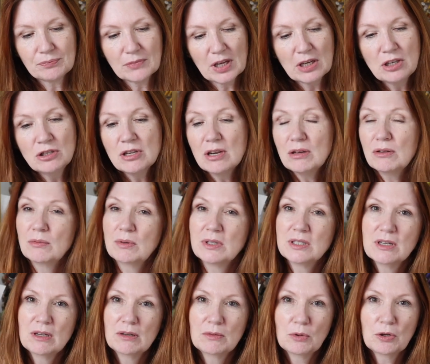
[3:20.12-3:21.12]
you don't
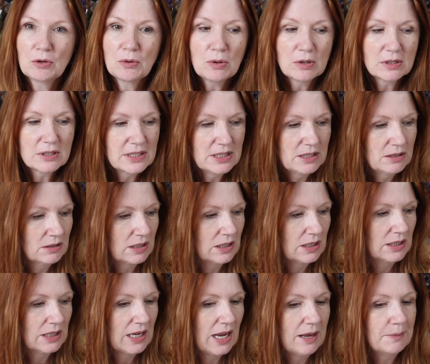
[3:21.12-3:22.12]
always know what quality you're
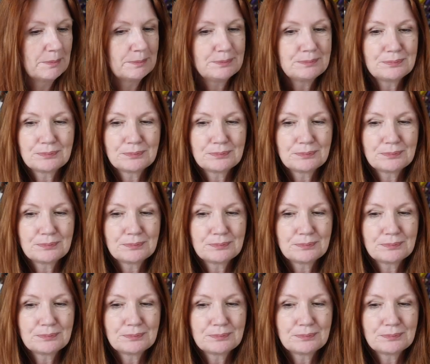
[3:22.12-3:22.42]
going to get,